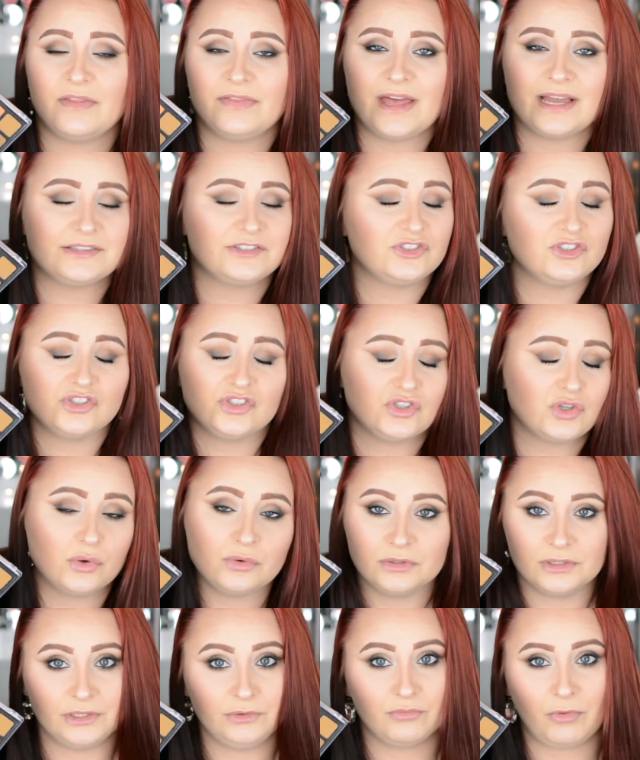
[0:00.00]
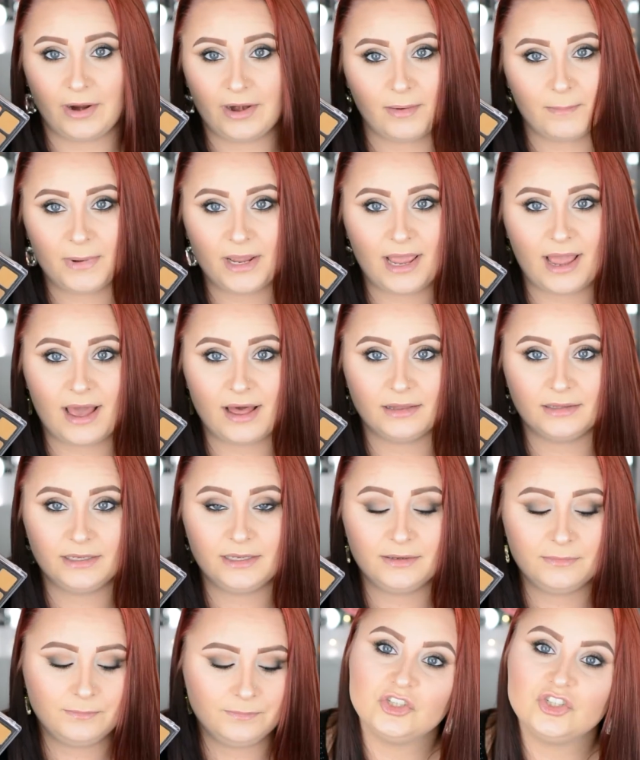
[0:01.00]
That's just totally right up my alley.